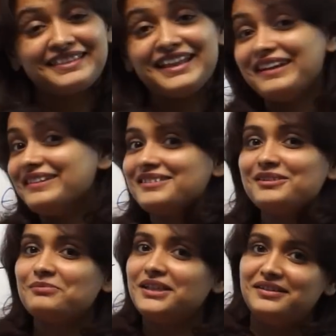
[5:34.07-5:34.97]
That
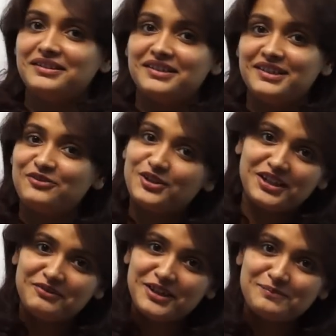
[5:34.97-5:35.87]
doesn't mean if you're
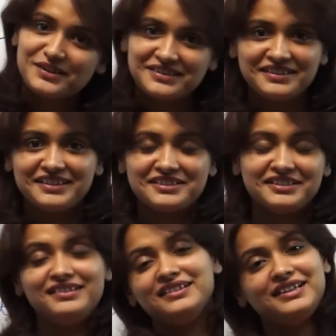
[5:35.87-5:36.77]
giving a
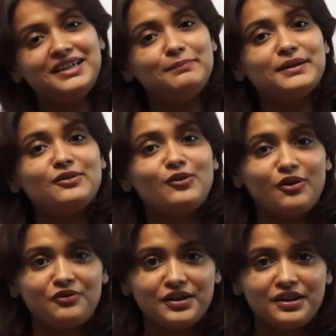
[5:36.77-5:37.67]
presentation, keep on
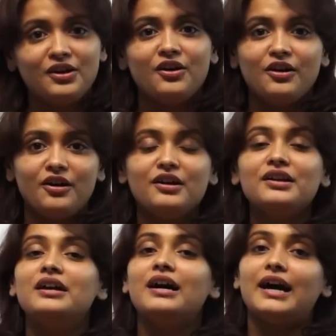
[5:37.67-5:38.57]
laughing. Or
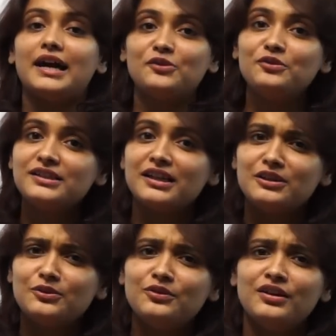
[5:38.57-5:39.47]
I don't tell
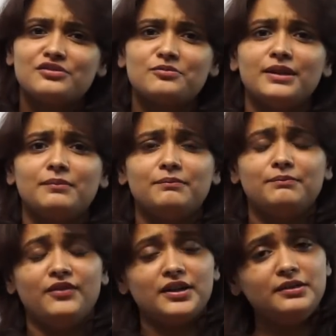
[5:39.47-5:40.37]
you to be
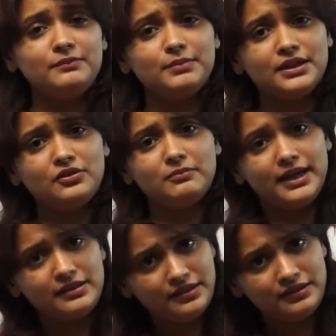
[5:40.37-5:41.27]
a very big
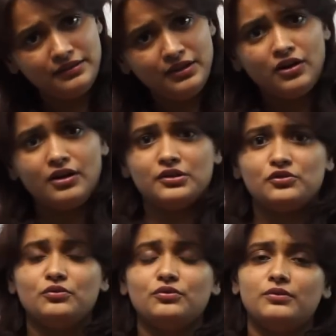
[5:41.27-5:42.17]
comedian or
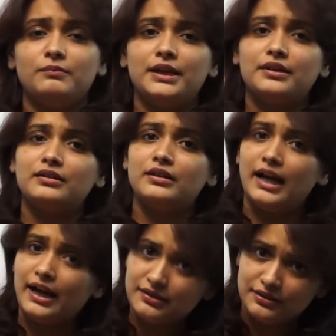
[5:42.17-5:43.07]
to make an
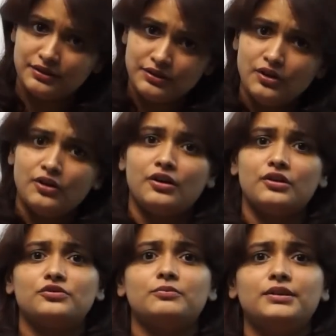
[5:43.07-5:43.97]
actor
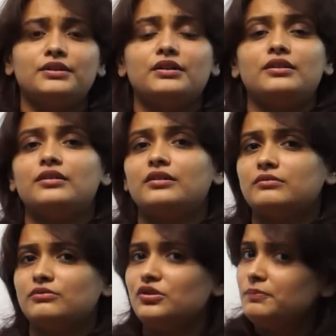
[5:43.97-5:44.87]
or to be
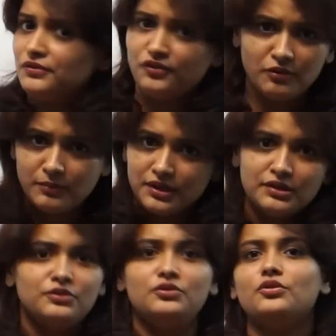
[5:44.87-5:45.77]
a good
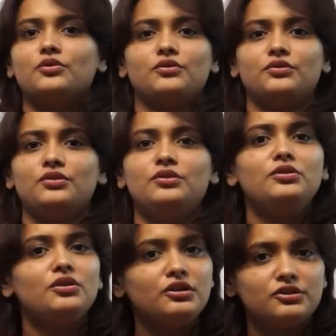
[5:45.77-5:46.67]
performer. No,
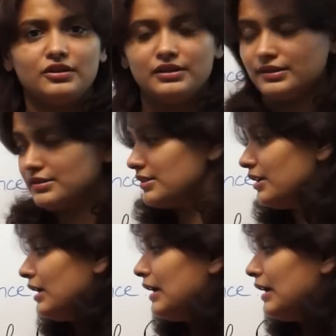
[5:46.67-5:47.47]
not always.